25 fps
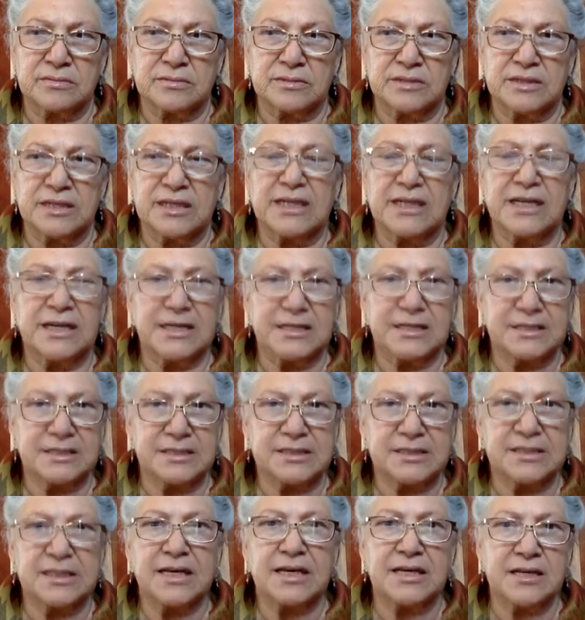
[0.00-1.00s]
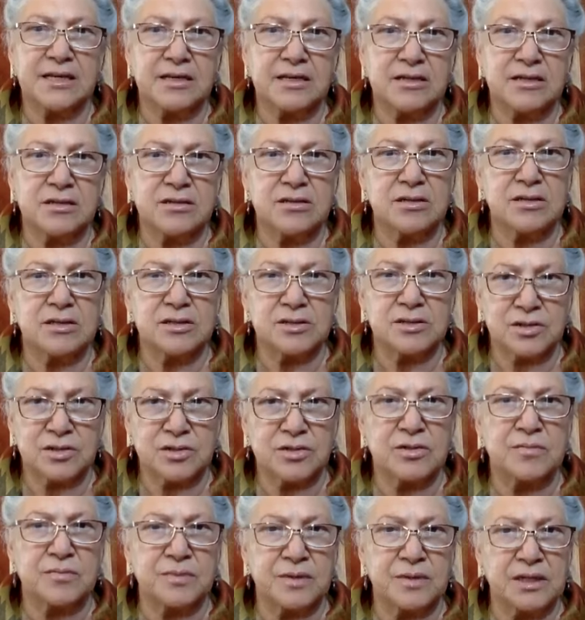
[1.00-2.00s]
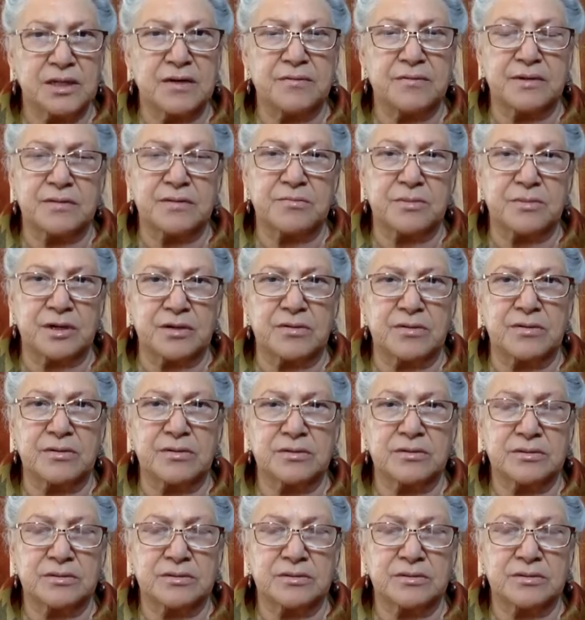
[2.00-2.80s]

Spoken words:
and I said to the beloved mother,